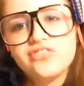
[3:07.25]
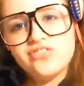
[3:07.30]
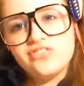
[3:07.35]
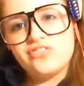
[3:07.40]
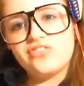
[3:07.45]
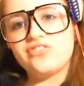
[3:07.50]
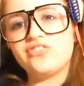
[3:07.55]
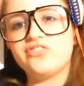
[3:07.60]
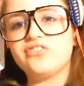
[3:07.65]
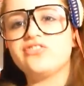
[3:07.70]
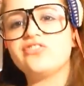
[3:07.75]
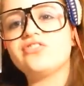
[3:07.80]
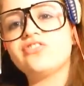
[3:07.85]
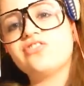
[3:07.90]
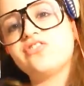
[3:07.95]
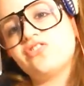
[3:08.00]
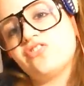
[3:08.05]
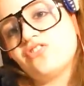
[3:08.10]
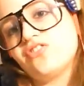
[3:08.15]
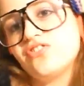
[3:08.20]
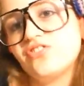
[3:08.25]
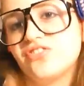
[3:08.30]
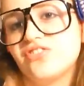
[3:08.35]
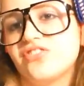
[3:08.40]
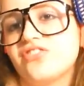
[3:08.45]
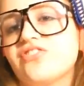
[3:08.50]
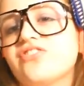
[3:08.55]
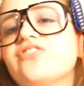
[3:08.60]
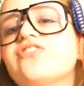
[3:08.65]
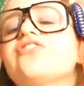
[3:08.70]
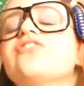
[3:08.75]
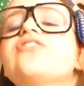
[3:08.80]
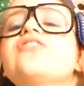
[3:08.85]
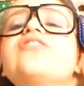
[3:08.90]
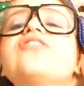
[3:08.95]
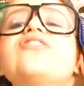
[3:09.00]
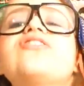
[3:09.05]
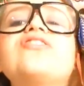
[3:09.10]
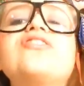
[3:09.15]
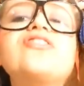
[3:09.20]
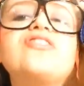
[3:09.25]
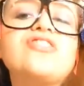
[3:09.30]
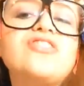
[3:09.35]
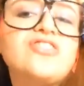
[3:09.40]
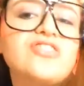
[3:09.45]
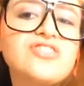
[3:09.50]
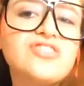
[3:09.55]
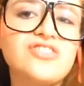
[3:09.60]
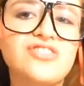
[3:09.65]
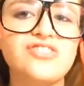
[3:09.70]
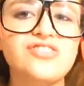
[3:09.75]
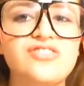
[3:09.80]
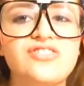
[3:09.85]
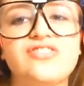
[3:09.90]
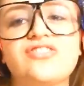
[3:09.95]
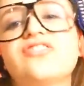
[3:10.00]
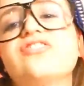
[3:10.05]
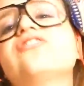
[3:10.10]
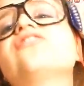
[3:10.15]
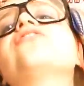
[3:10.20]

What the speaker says: Nothing is said.